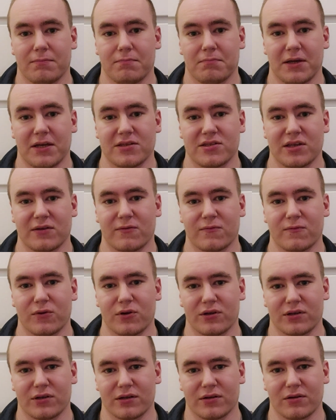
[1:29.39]
Basic
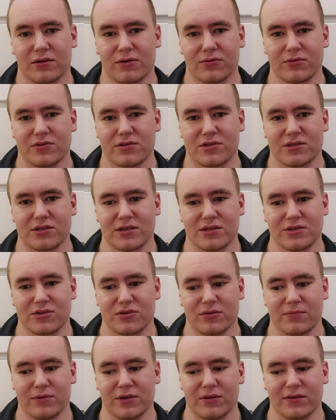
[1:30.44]
working clothes and so
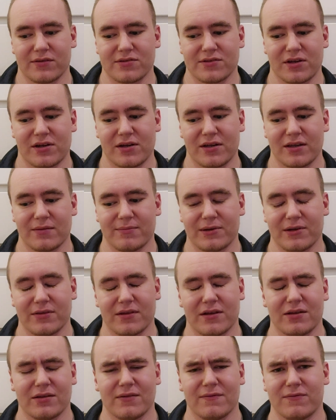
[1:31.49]
on. But starting in about
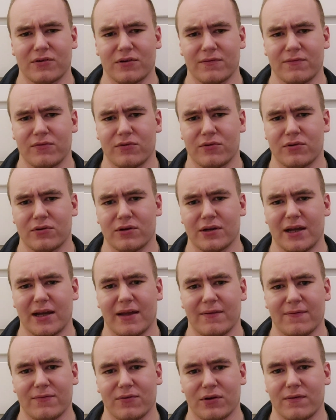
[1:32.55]
1944
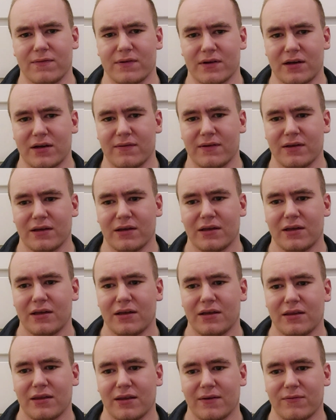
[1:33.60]
and 45,
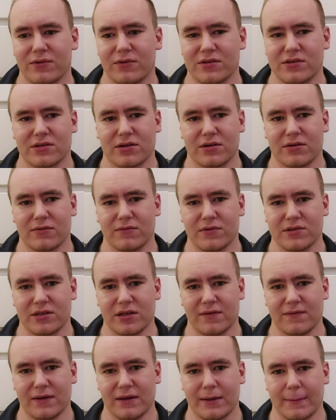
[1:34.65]
they would have started
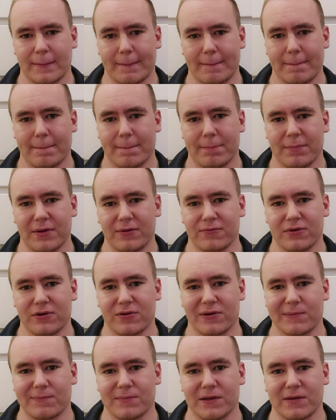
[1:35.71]
receiving better
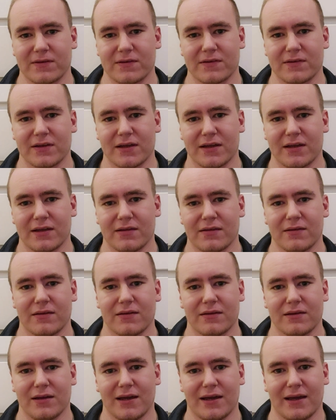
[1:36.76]
equipment
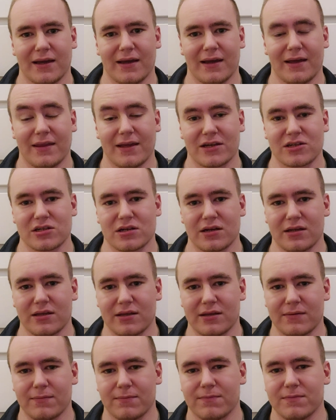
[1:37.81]
and
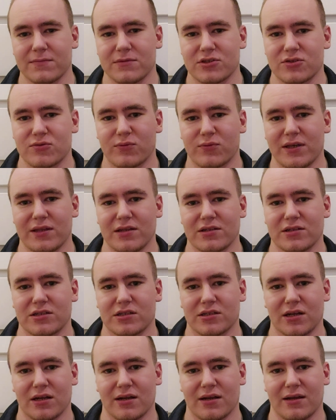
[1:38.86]
actually
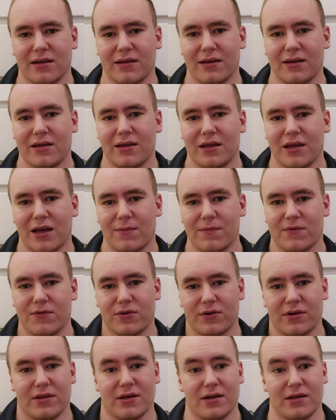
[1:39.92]
Swedish
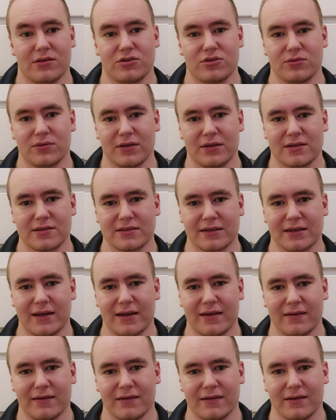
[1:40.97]
M39 tunics
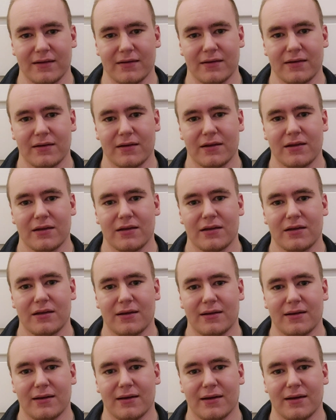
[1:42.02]
and
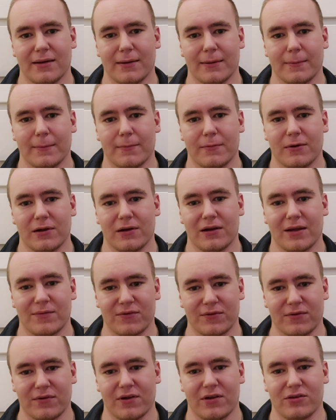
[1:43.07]

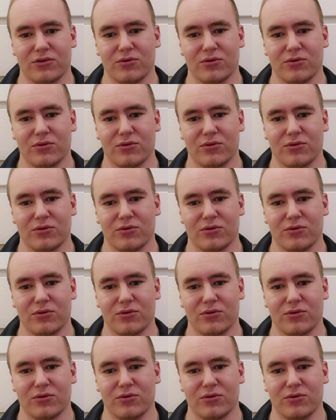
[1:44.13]
M39